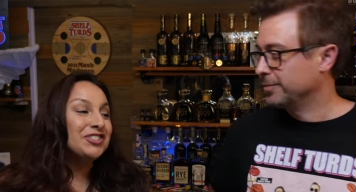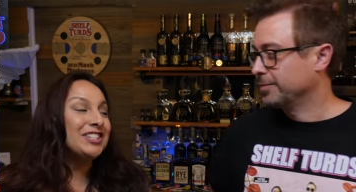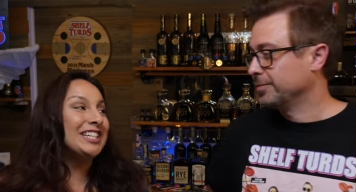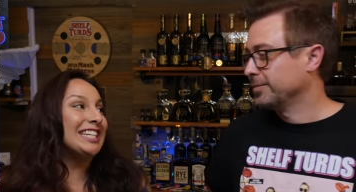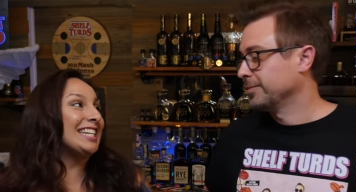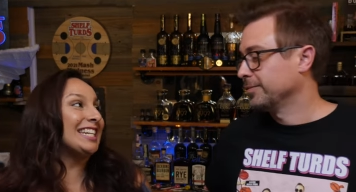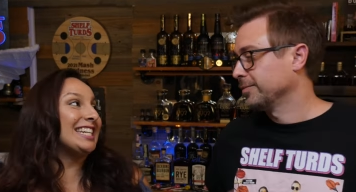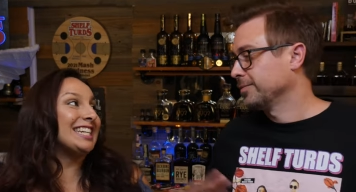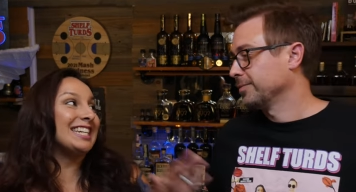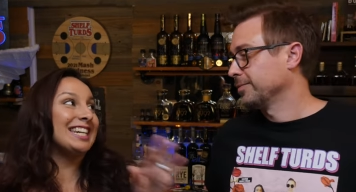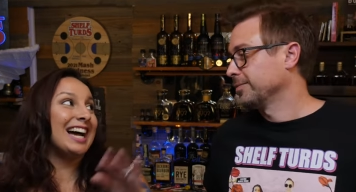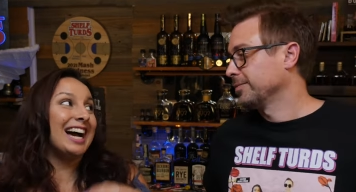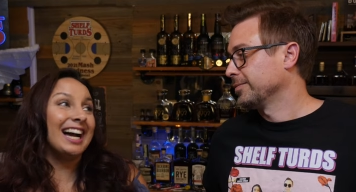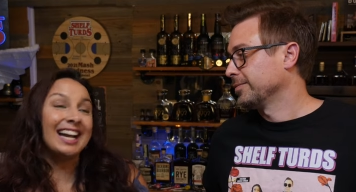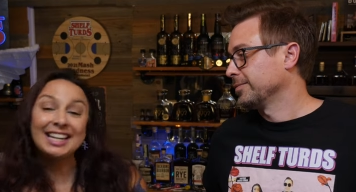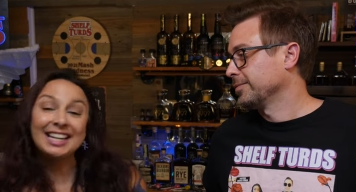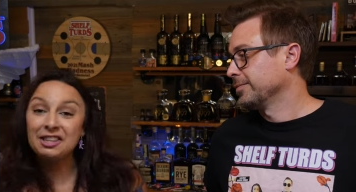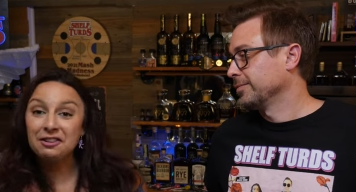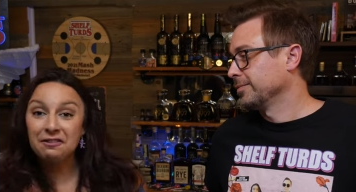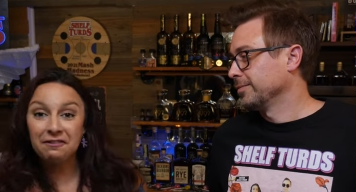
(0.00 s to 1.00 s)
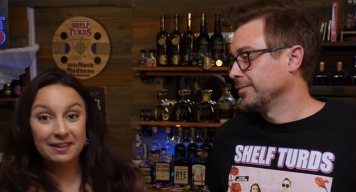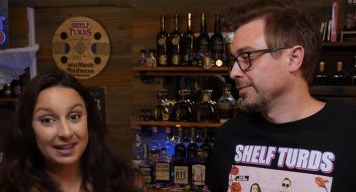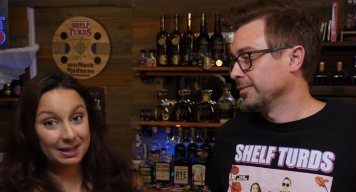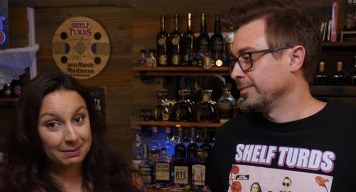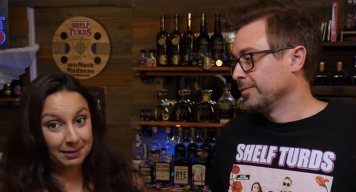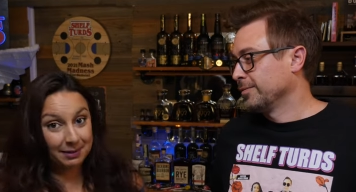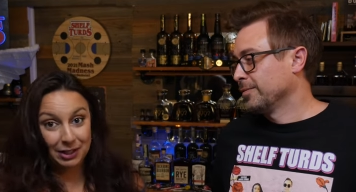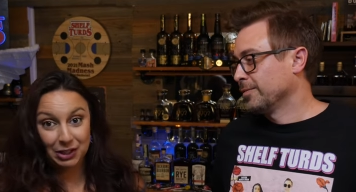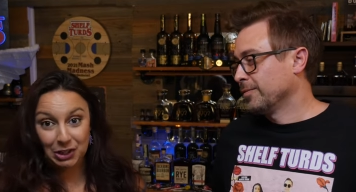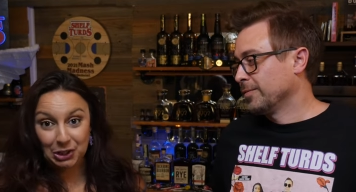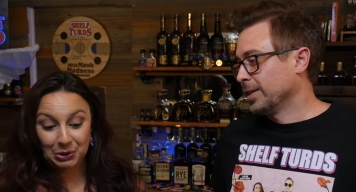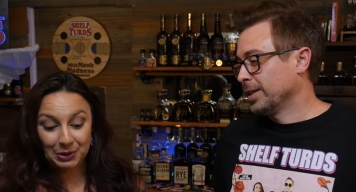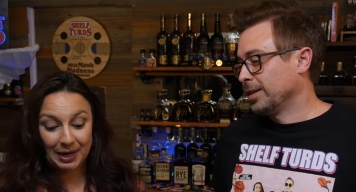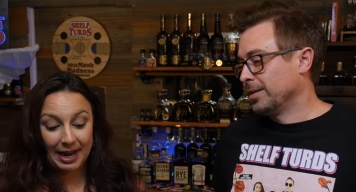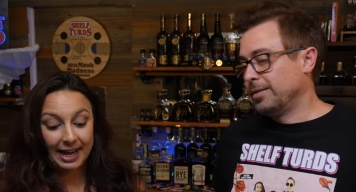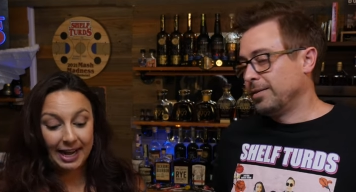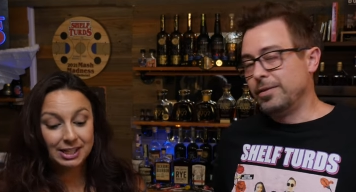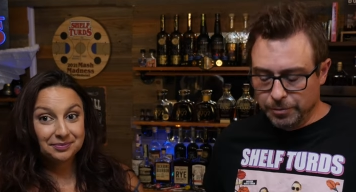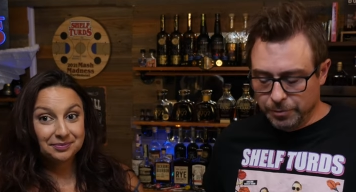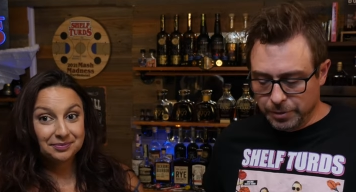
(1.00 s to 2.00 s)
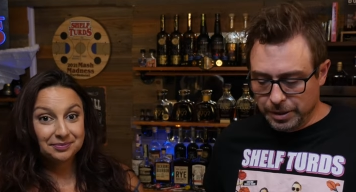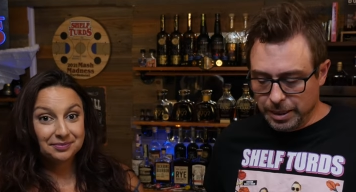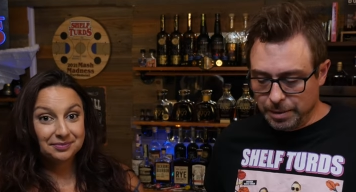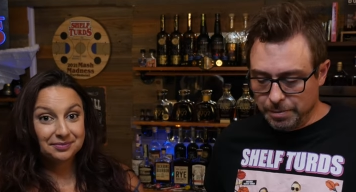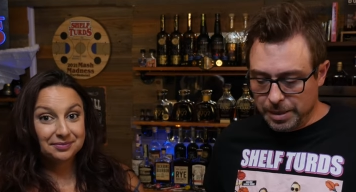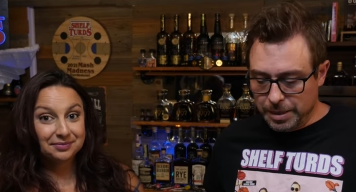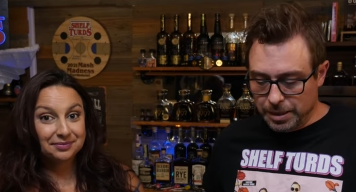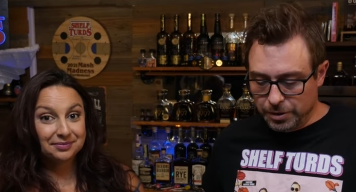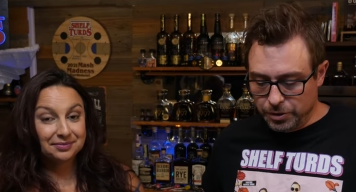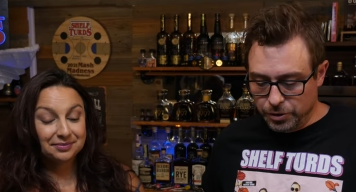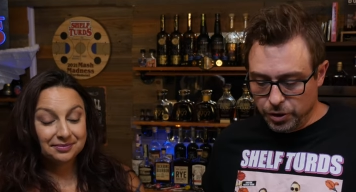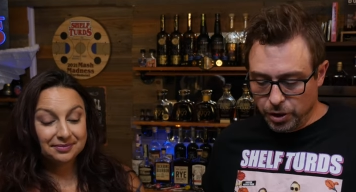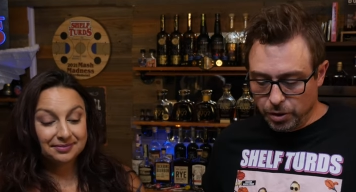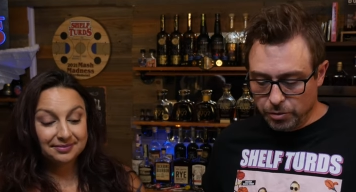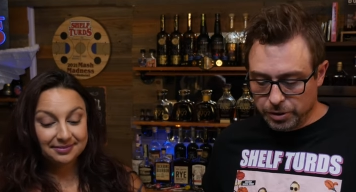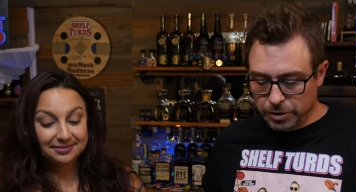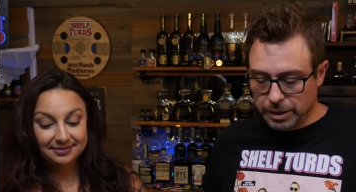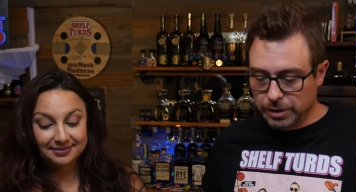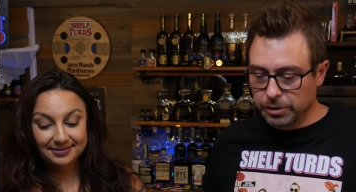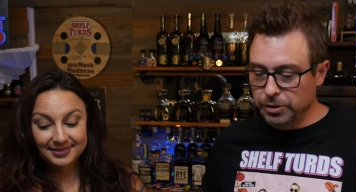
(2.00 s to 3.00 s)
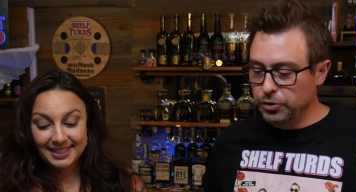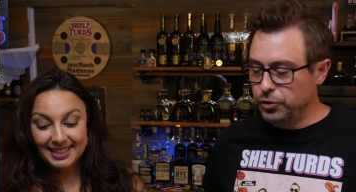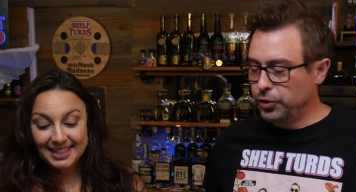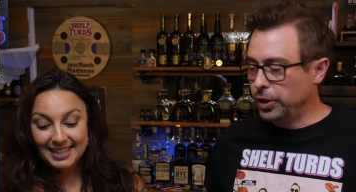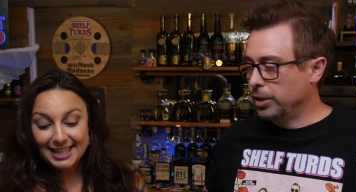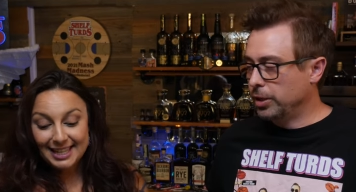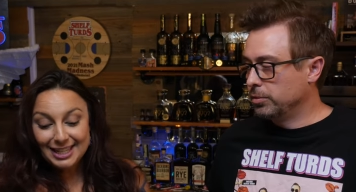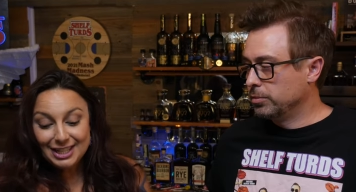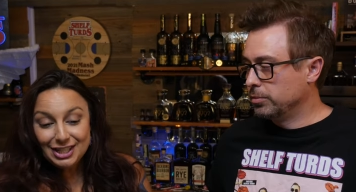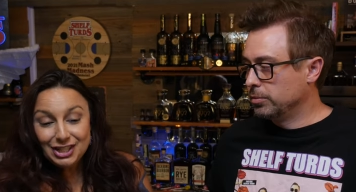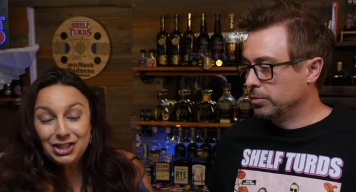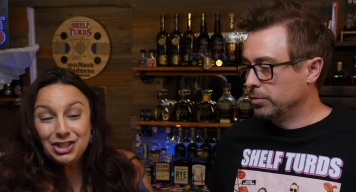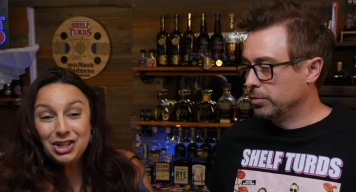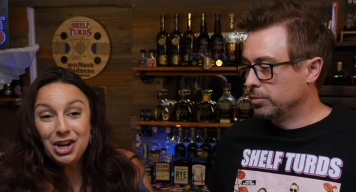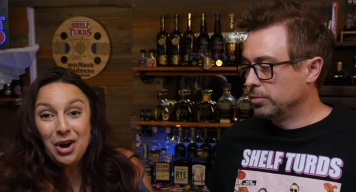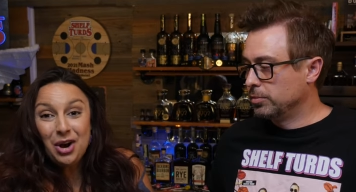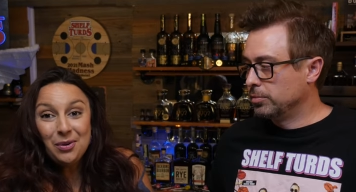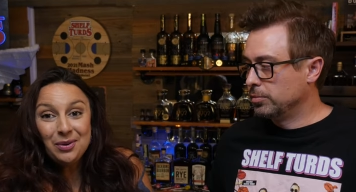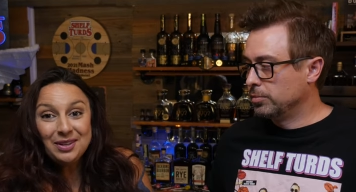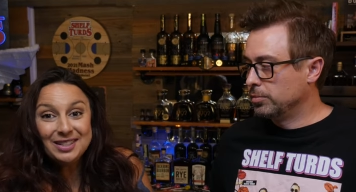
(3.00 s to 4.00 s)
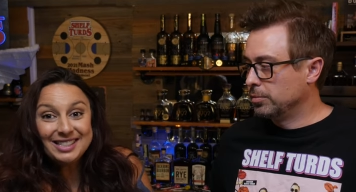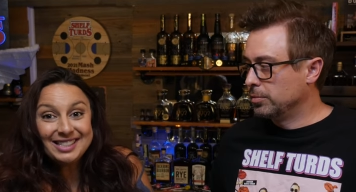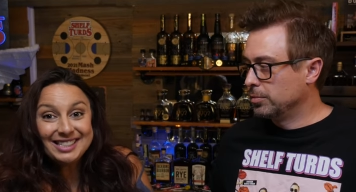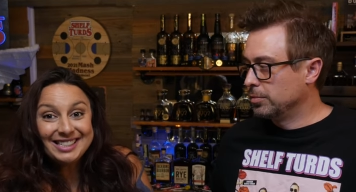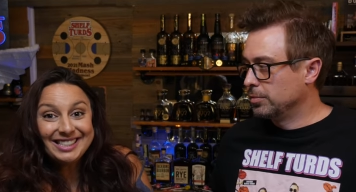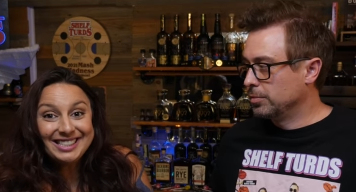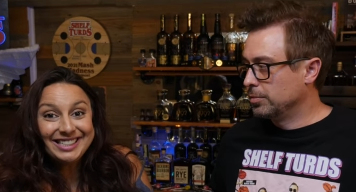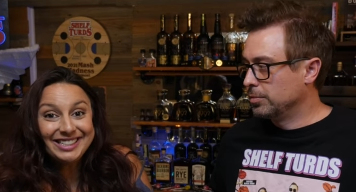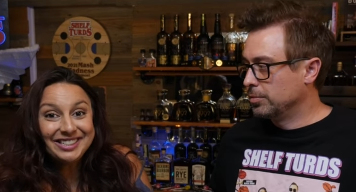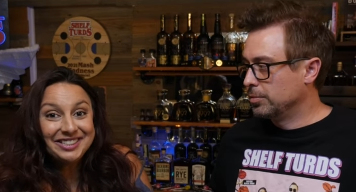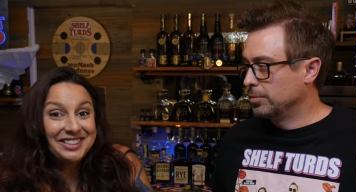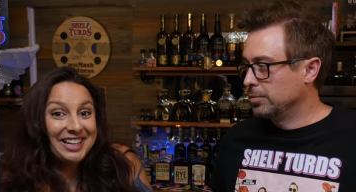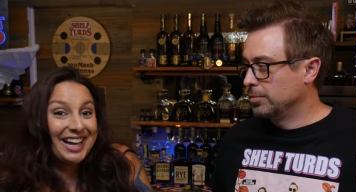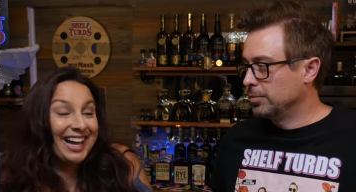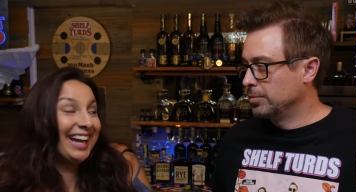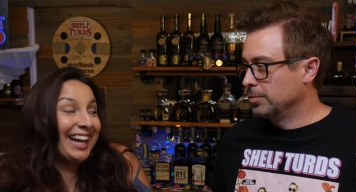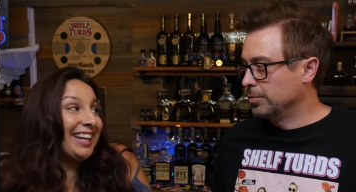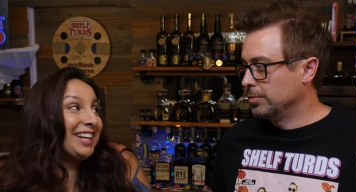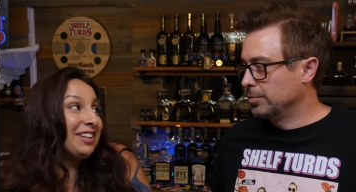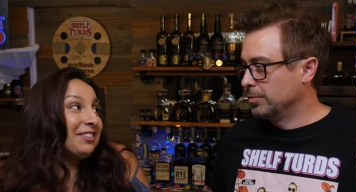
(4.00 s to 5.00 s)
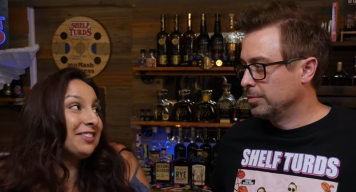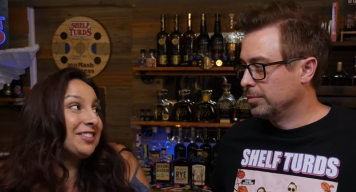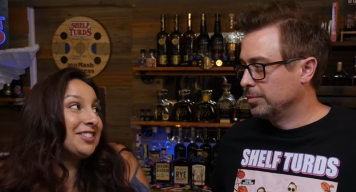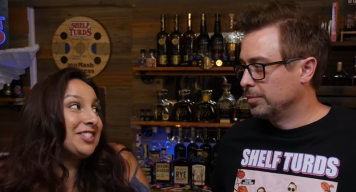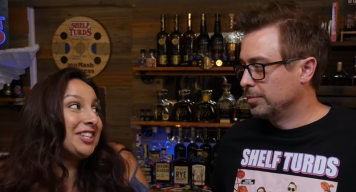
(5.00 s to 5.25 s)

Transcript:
Speaker 1: we did not get the family correct.
Speaker 2: What does that mean? Is Joe still in jail?
Speaker 1: Joe is still kind of in